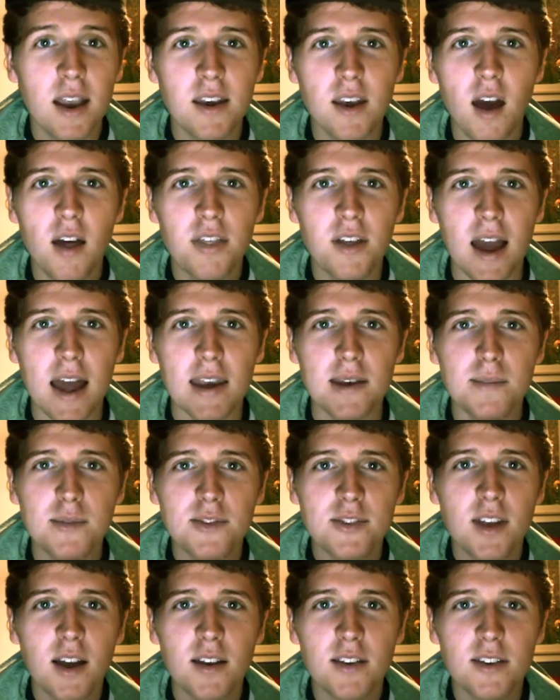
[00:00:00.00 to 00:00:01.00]
and other
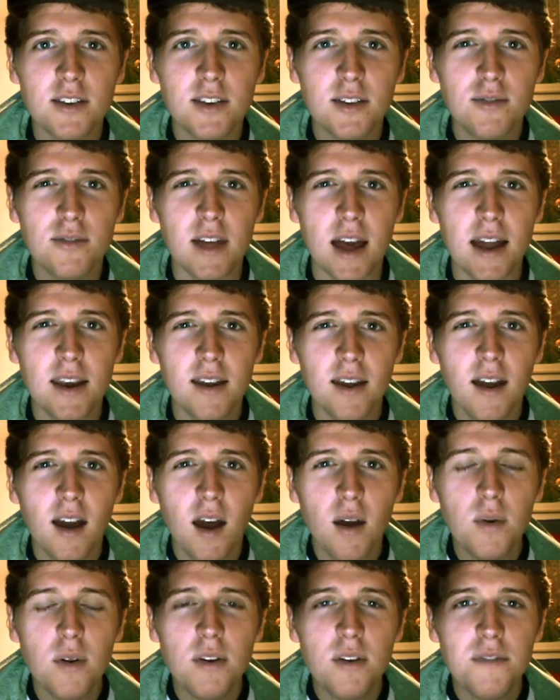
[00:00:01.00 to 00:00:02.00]
animals can't do that.
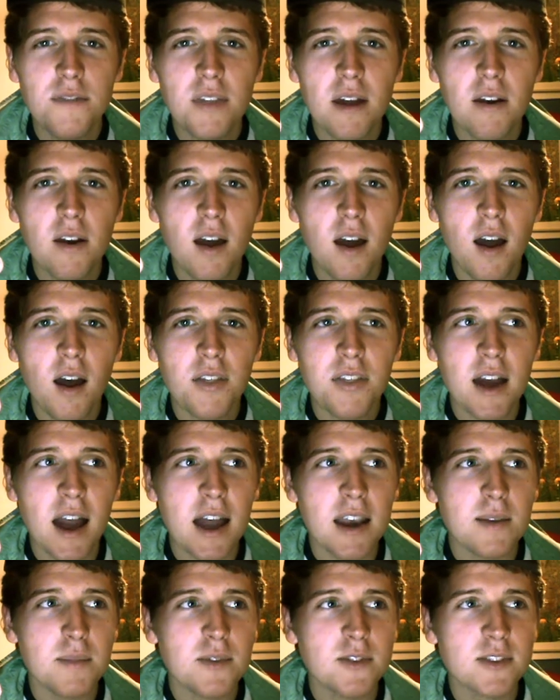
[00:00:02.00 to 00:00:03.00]
I wonder if there are other
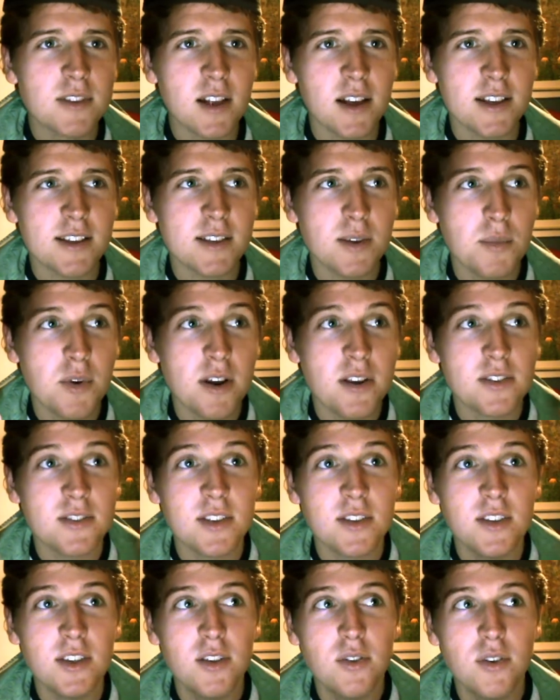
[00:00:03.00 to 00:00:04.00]
animals like somewhere else
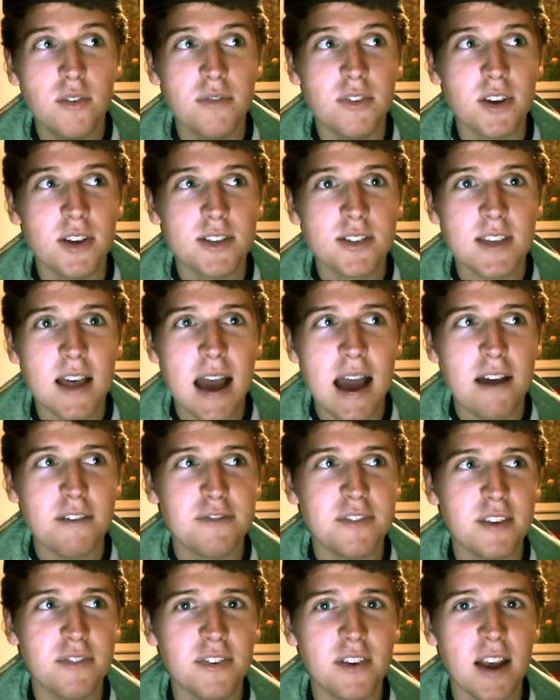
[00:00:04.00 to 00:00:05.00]
in the universe that
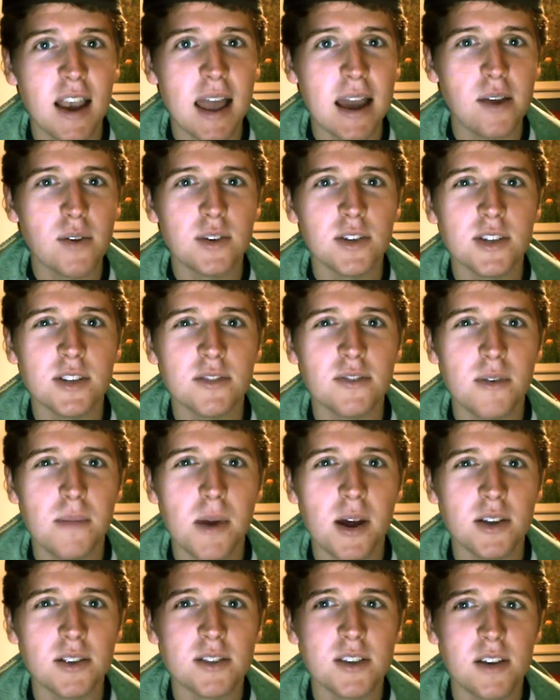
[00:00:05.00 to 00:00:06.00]
have different languages from
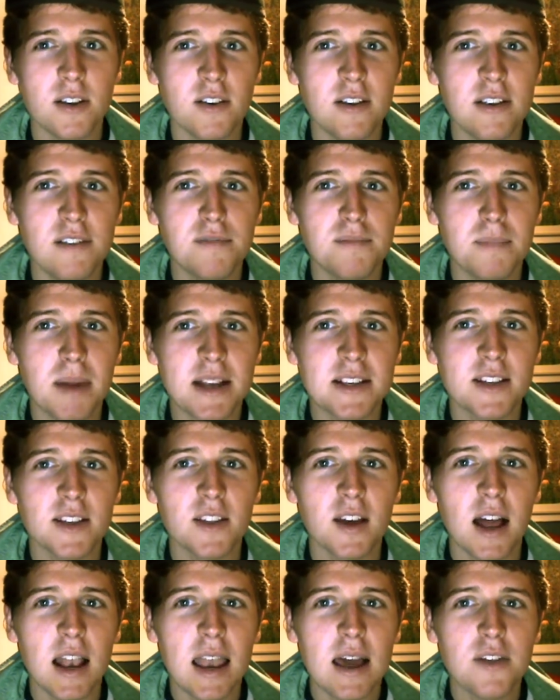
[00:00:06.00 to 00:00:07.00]
ours that are even better,
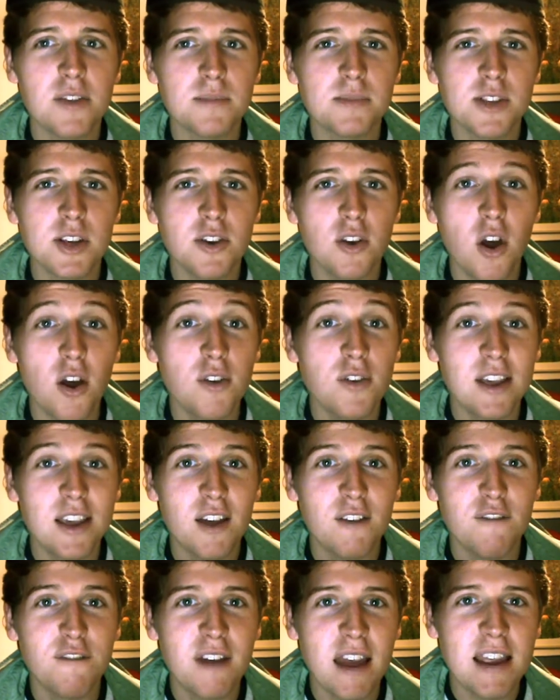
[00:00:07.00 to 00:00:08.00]
that allow them to not only
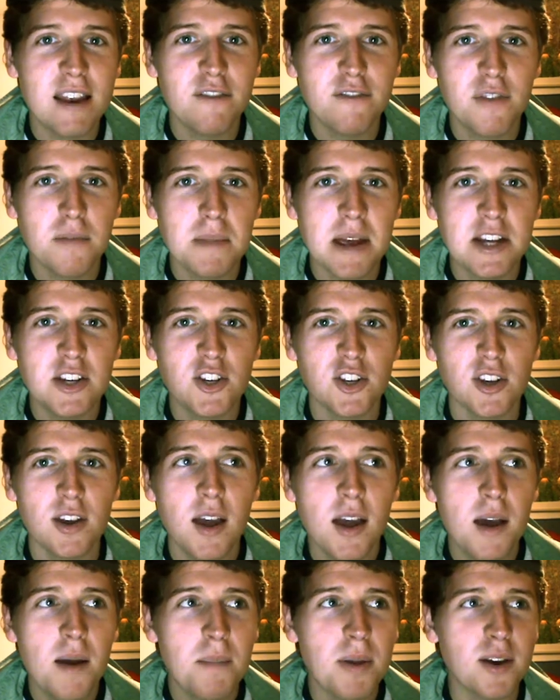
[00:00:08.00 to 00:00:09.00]
convey information,
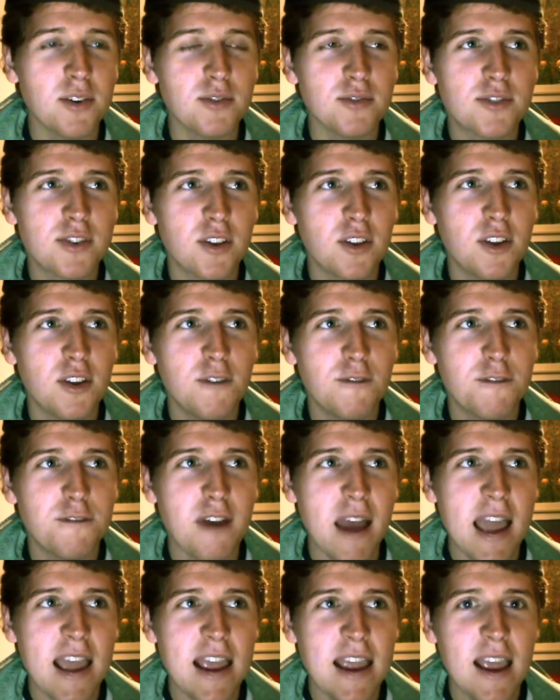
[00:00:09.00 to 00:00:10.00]
but also
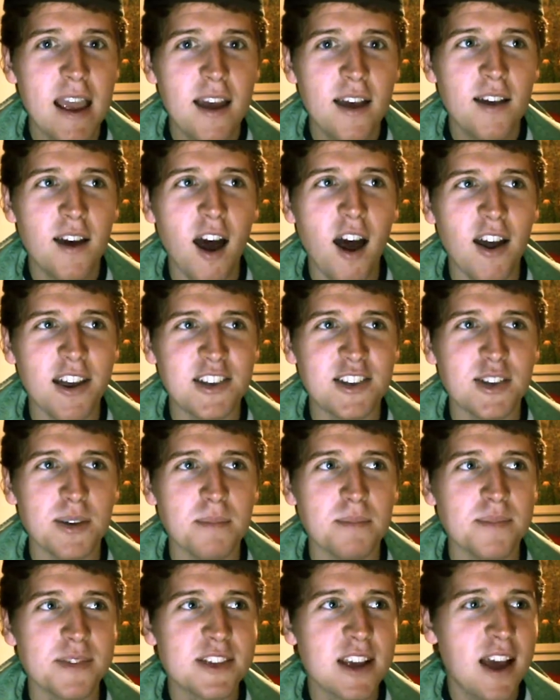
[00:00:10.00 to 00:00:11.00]
convey
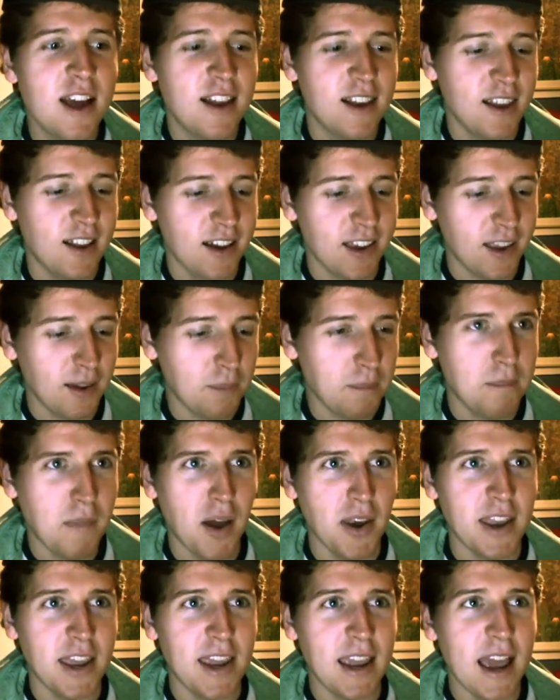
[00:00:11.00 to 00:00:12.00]
items like
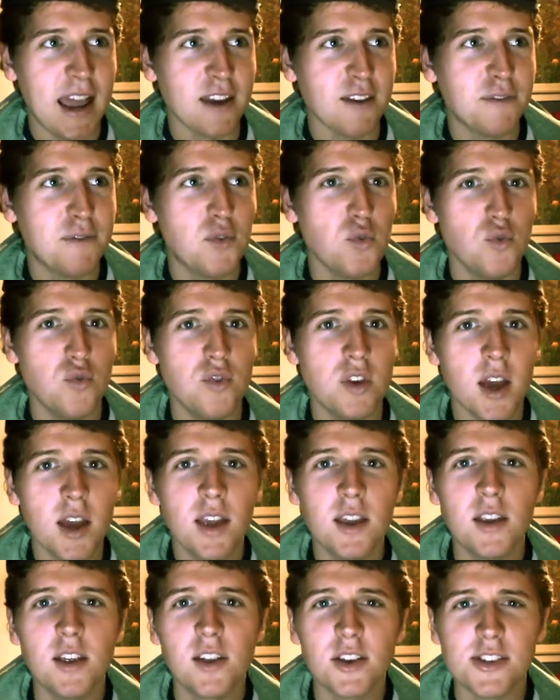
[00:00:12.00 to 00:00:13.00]
money and food.
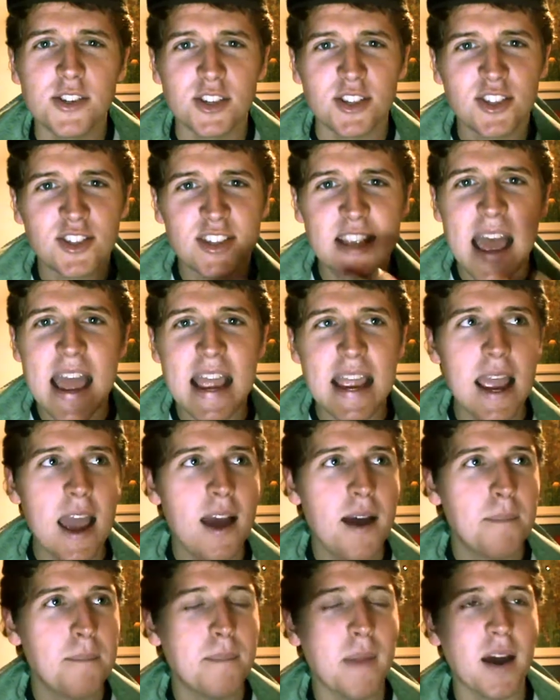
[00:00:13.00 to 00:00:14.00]
You could just say
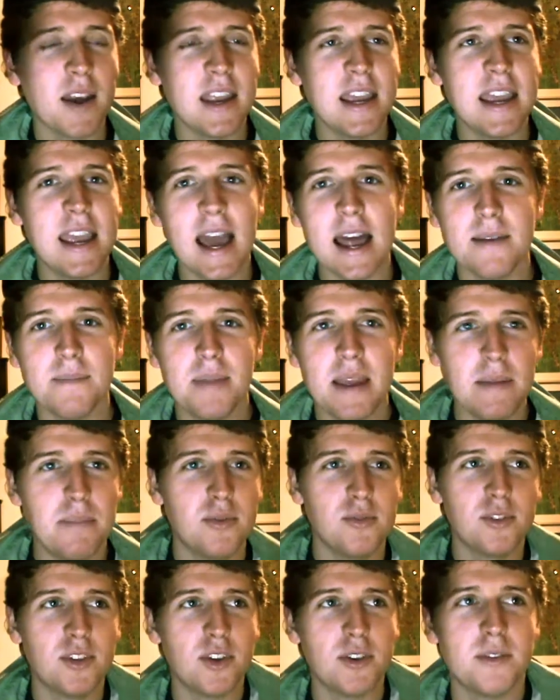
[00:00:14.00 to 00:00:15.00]
money and
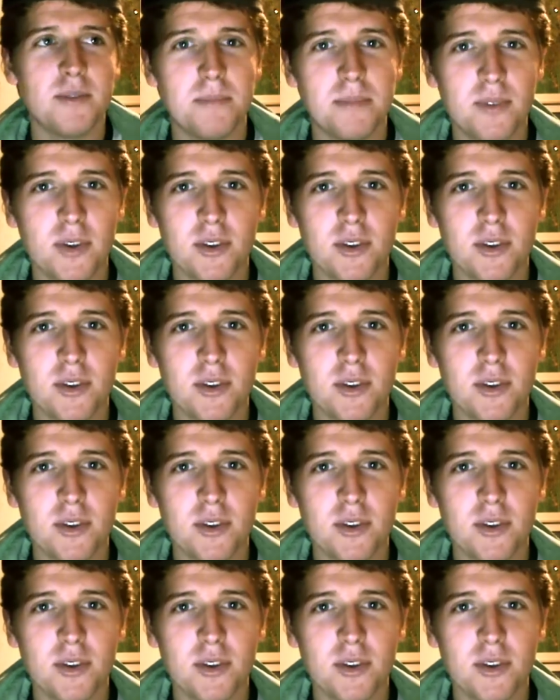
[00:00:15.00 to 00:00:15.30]
people could